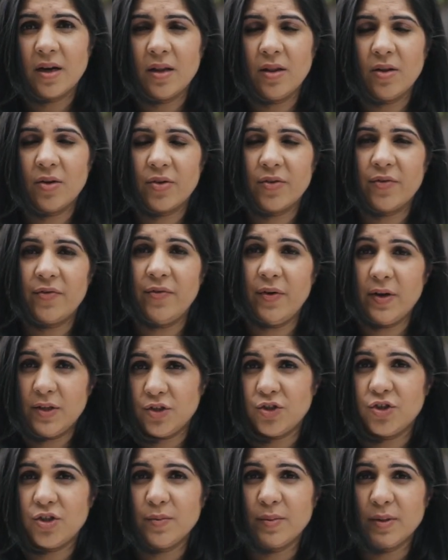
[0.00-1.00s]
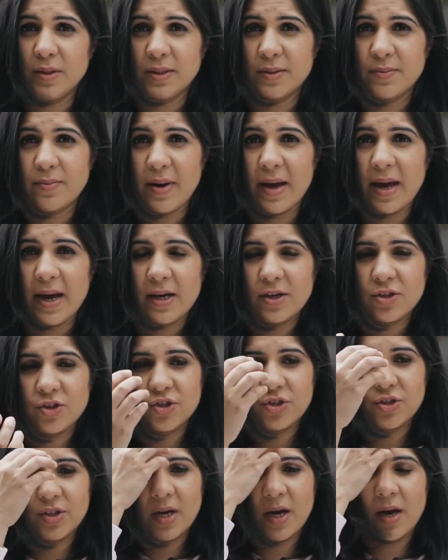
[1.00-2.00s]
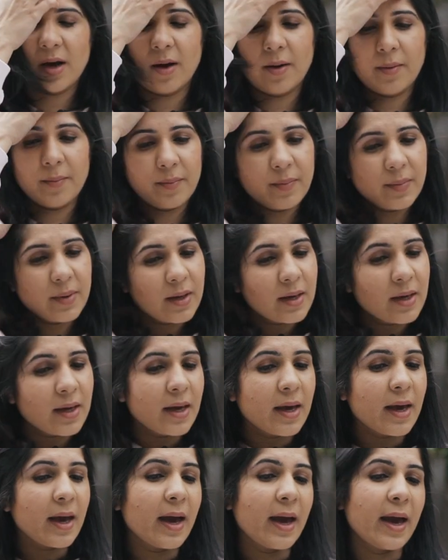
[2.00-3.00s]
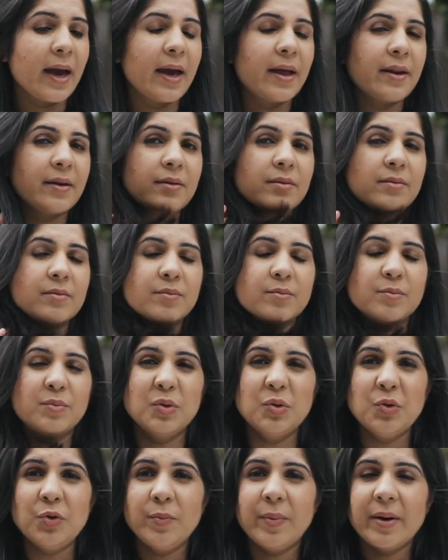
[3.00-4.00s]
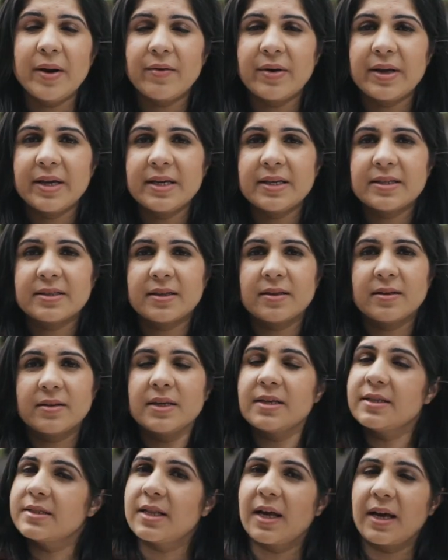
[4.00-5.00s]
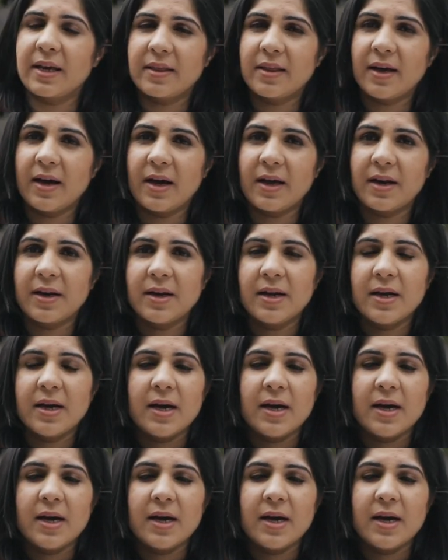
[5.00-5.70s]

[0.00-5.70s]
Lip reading: a lot of vegetables mashed, and blueberries and things like that.